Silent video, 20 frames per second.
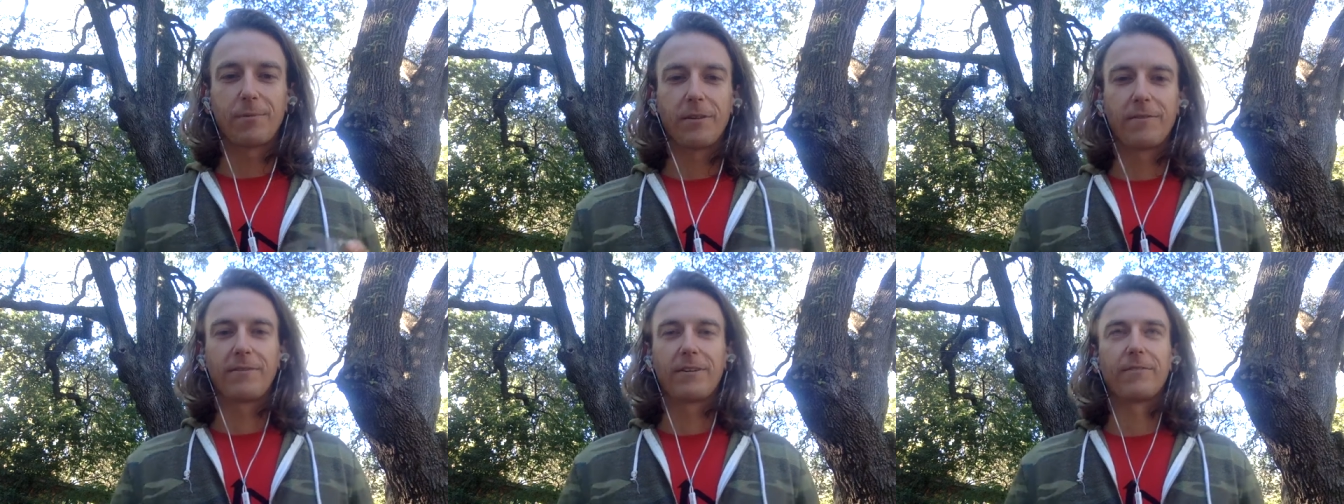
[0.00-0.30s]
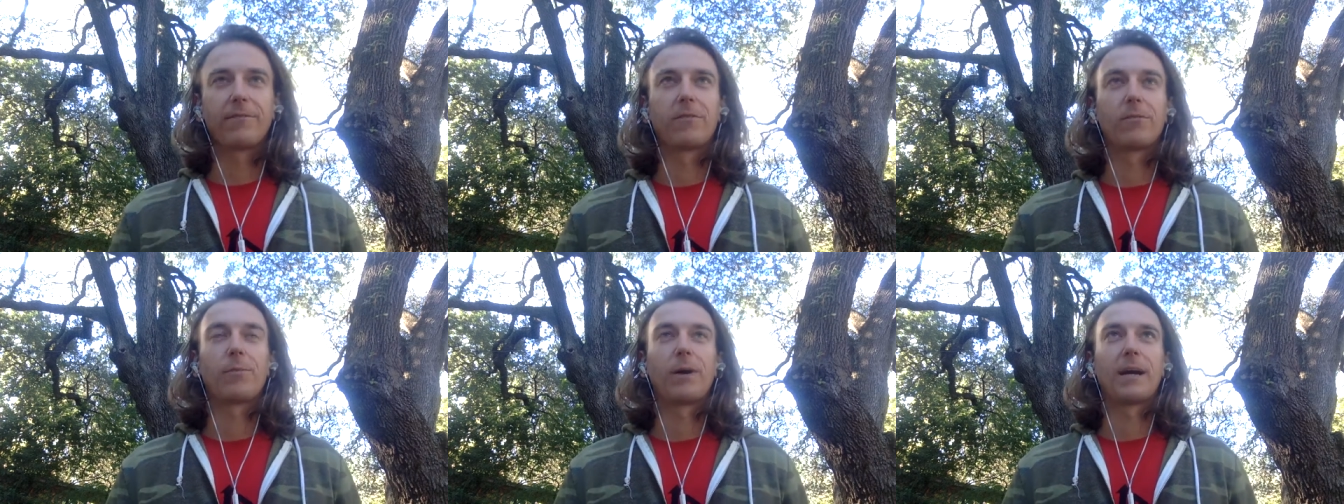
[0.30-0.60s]
Live
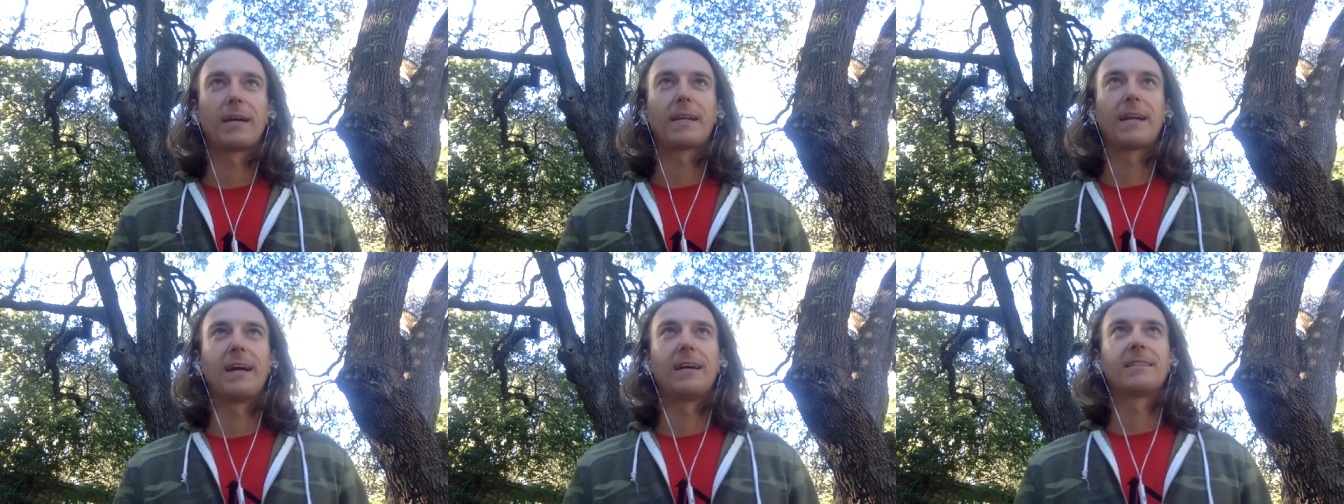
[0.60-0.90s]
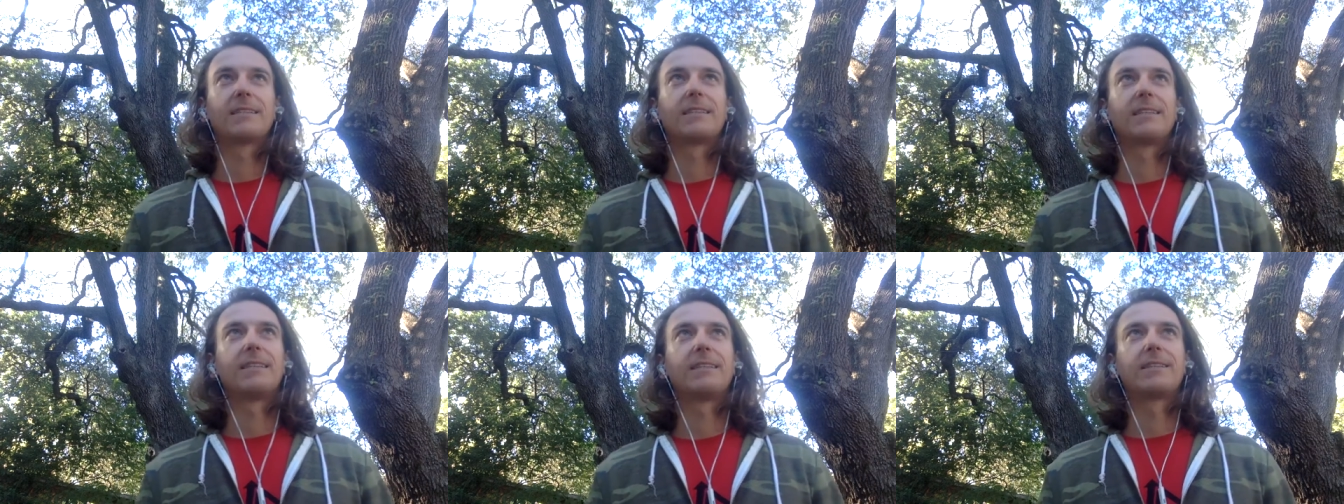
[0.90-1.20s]
Different
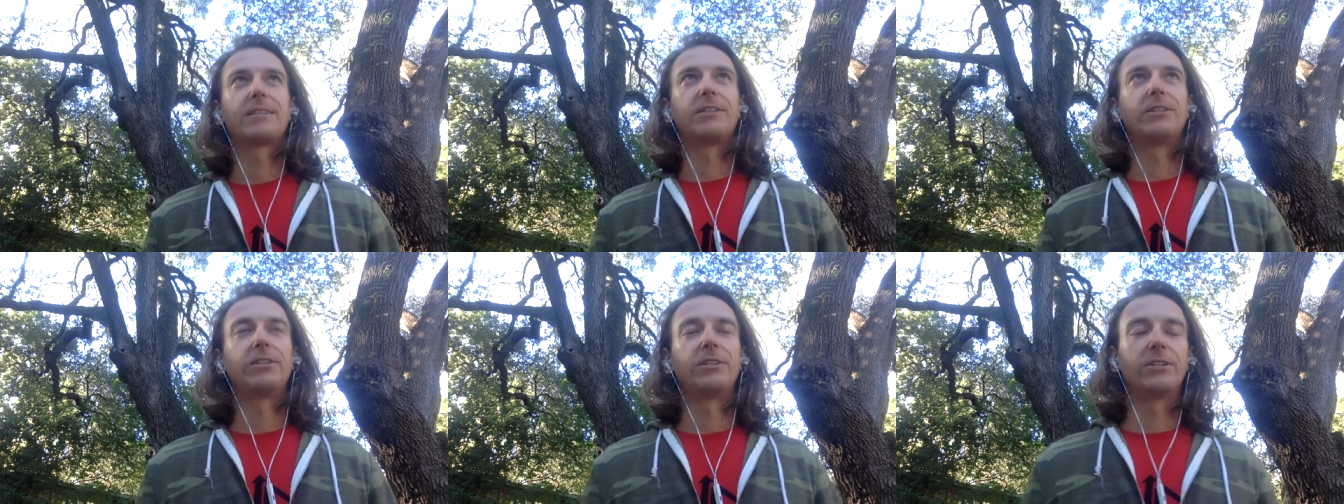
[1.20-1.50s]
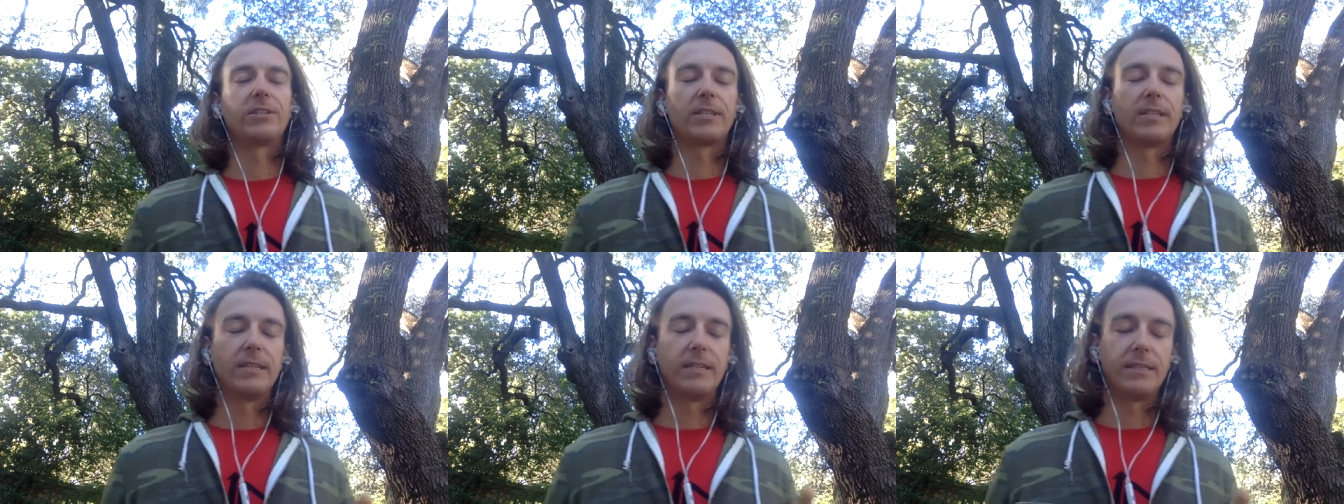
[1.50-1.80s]
podcast
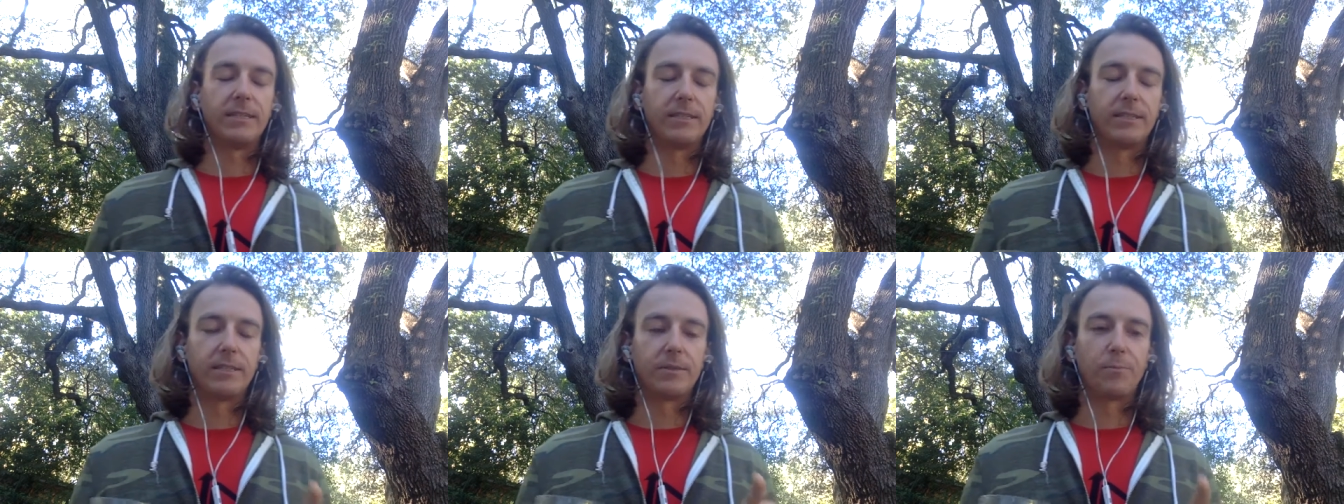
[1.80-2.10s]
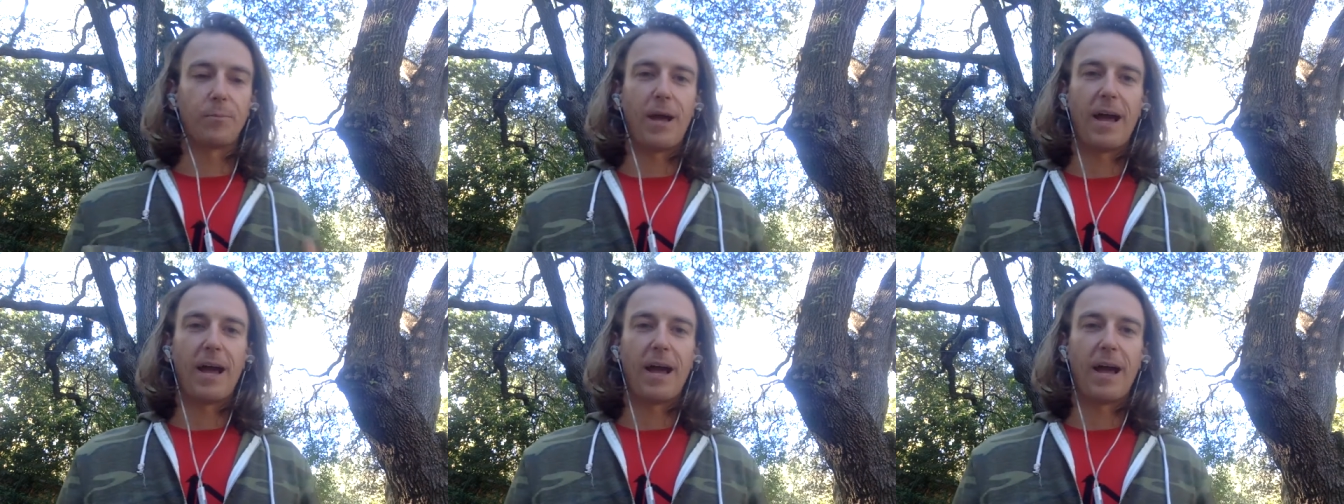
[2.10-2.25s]
listeners. It is